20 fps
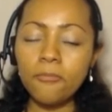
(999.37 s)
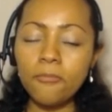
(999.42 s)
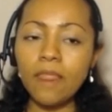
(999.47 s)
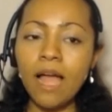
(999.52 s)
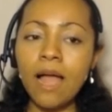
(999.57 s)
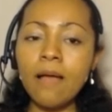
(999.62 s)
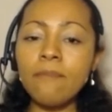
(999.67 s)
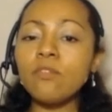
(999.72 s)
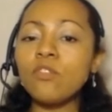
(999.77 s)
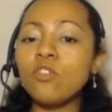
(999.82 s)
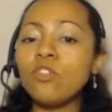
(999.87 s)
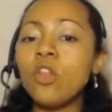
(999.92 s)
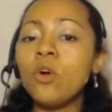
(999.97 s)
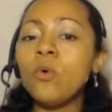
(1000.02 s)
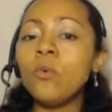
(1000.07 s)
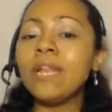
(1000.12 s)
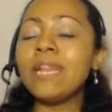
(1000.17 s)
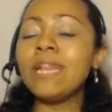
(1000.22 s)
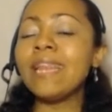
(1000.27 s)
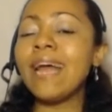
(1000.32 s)
I'm
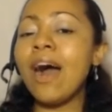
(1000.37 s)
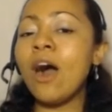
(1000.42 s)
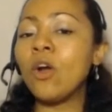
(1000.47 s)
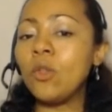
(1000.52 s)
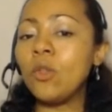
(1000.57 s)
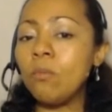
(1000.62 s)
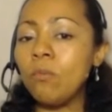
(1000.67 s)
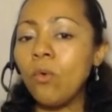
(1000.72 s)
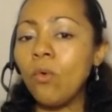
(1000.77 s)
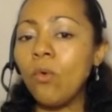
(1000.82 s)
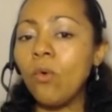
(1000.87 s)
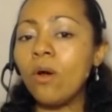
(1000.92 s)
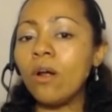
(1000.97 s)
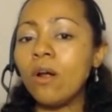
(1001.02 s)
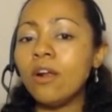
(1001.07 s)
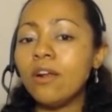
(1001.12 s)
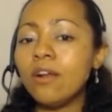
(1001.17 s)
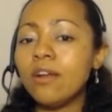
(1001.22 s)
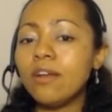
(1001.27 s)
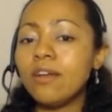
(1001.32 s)
slowing down
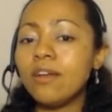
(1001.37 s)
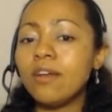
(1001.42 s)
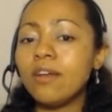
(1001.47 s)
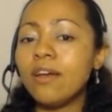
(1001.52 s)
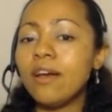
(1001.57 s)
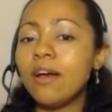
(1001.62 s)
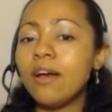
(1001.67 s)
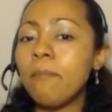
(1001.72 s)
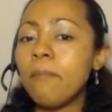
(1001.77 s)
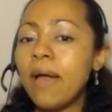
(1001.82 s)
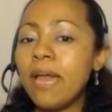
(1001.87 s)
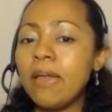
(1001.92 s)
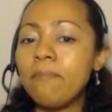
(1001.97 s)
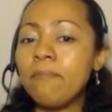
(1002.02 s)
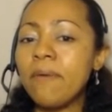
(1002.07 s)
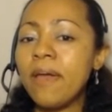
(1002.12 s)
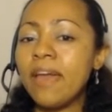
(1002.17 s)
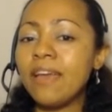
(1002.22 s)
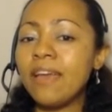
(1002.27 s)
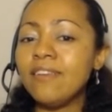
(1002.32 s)
more my
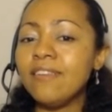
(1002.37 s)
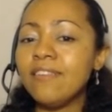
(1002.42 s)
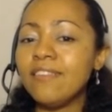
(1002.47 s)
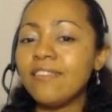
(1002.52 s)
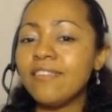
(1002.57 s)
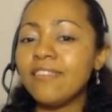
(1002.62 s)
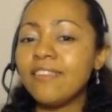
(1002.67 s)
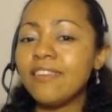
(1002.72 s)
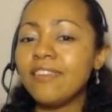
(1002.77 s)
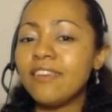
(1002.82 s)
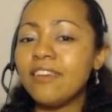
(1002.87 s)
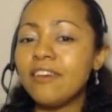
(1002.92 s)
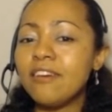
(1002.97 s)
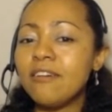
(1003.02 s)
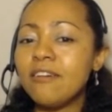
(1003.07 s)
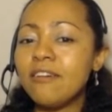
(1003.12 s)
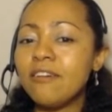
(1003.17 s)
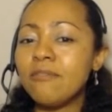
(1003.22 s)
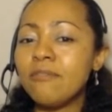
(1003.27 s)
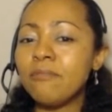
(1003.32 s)
pace,
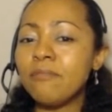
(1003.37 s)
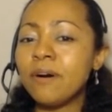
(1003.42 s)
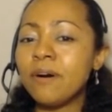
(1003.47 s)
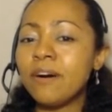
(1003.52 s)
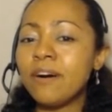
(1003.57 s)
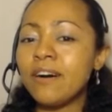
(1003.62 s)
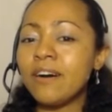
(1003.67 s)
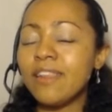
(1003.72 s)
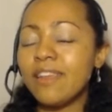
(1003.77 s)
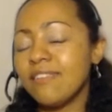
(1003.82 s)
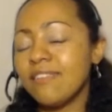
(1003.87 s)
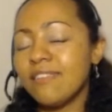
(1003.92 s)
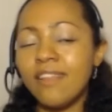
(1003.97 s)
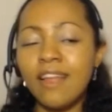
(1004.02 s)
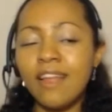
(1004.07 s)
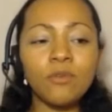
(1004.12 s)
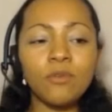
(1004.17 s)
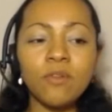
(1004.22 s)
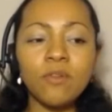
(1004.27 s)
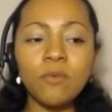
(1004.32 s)
but it's
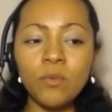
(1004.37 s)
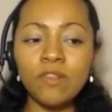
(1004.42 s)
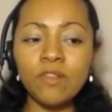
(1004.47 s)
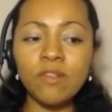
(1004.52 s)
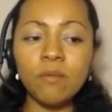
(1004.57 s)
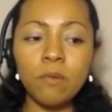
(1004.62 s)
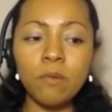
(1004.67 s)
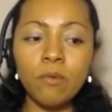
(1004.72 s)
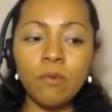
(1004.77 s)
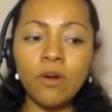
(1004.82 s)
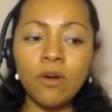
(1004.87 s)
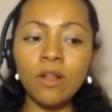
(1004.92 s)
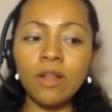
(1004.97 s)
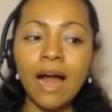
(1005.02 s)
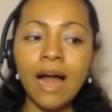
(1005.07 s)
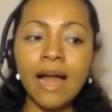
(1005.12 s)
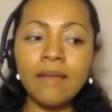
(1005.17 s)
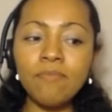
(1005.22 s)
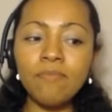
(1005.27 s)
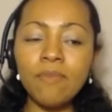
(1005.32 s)
like what some people call
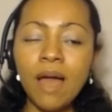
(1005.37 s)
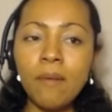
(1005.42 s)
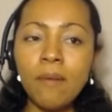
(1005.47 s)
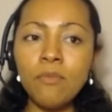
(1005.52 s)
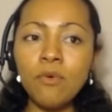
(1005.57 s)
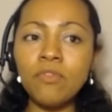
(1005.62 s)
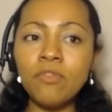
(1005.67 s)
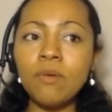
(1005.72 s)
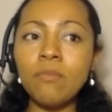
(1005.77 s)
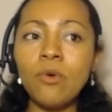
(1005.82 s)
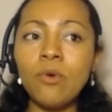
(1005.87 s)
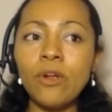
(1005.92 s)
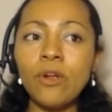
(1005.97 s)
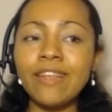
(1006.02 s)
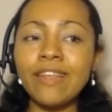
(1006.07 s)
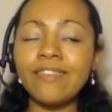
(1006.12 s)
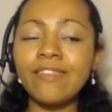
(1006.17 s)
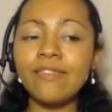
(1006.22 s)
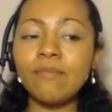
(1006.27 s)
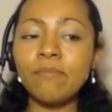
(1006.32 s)
I'm moving more
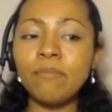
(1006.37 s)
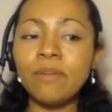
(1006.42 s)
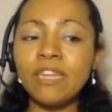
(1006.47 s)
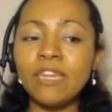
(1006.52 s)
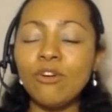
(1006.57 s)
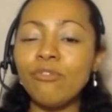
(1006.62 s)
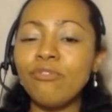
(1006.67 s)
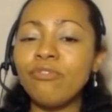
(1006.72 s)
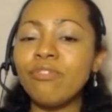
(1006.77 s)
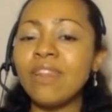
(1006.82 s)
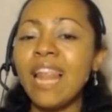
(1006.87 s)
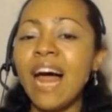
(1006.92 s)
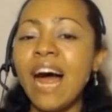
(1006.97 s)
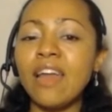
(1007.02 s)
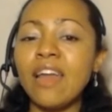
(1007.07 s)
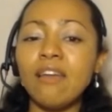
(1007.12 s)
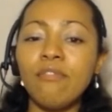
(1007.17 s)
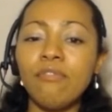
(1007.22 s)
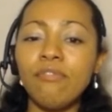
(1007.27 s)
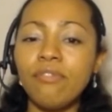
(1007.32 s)
at speed of
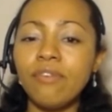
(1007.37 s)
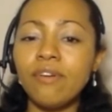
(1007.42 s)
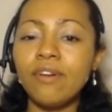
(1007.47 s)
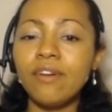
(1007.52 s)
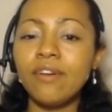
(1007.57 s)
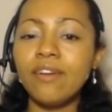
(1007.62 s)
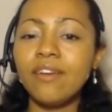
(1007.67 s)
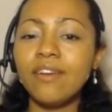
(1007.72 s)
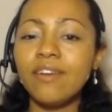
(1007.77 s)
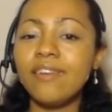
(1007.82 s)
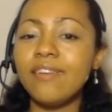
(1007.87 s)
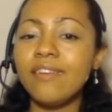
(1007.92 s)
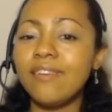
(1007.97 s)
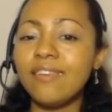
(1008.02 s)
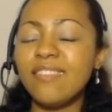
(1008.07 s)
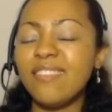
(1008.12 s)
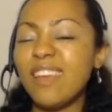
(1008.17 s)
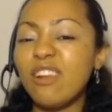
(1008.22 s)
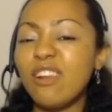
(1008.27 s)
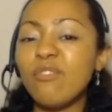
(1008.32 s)
life
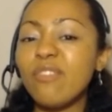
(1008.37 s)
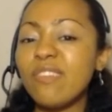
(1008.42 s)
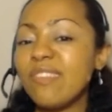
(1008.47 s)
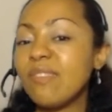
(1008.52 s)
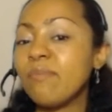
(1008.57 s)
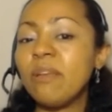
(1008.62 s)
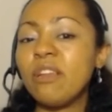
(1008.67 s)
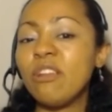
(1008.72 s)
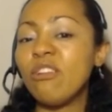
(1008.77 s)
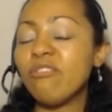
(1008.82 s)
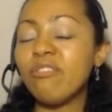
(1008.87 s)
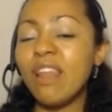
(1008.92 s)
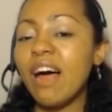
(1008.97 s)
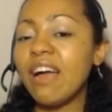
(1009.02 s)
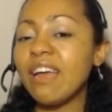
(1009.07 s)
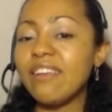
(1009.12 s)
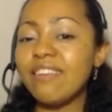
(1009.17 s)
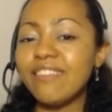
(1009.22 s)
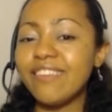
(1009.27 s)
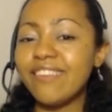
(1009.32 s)
instead of a speed of
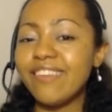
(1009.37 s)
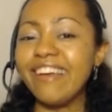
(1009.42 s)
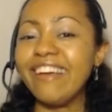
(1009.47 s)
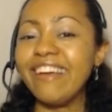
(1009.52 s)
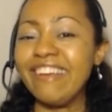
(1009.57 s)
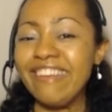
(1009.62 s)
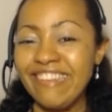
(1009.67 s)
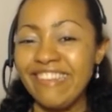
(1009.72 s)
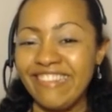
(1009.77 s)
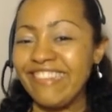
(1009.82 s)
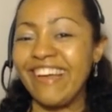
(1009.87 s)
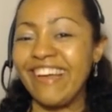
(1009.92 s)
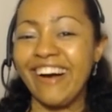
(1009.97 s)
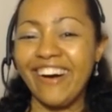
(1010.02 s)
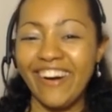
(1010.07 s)
light. So